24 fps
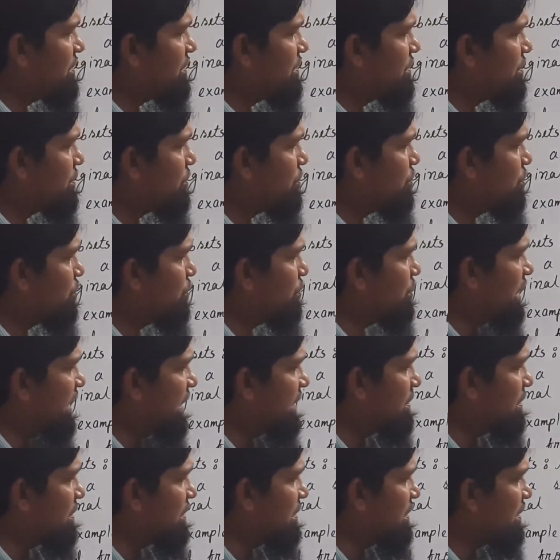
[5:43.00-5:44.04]
So
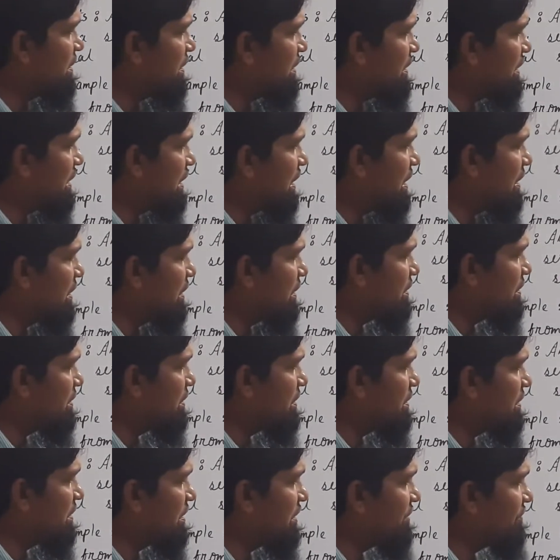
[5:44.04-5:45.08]

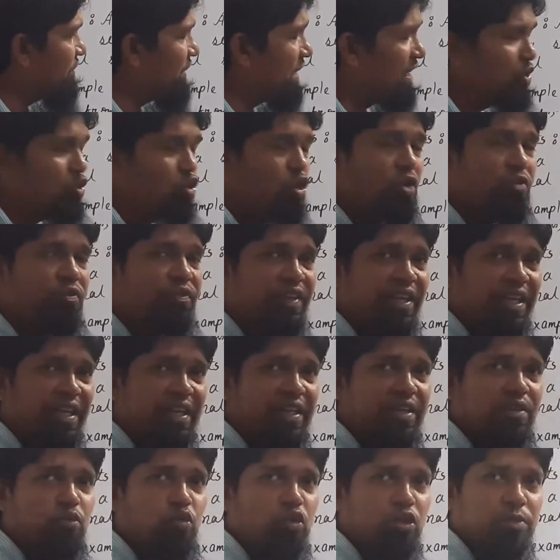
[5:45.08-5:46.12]
the value of
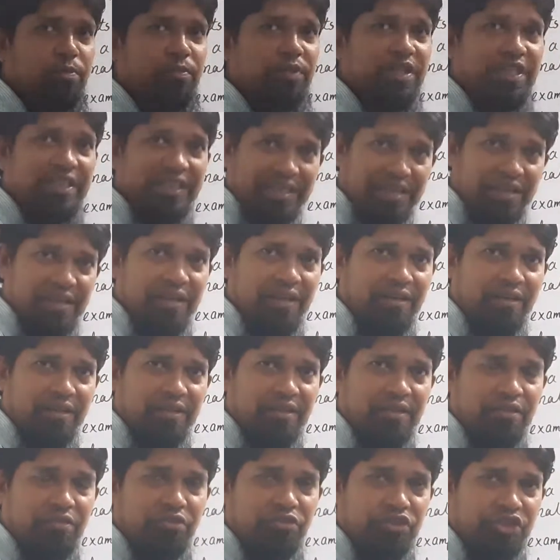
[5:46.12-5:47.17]
n will be here
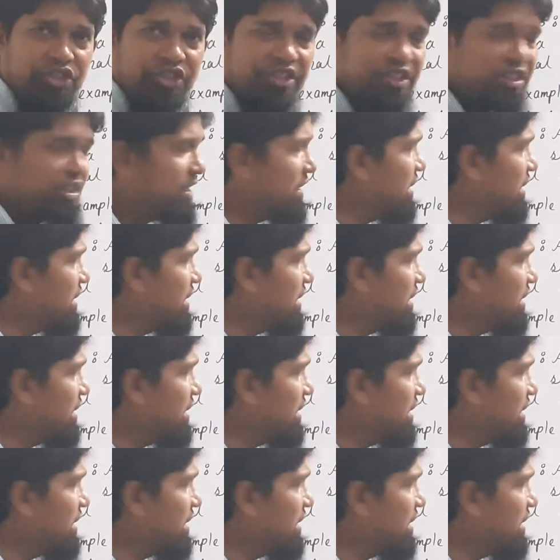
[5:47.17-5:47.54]
3.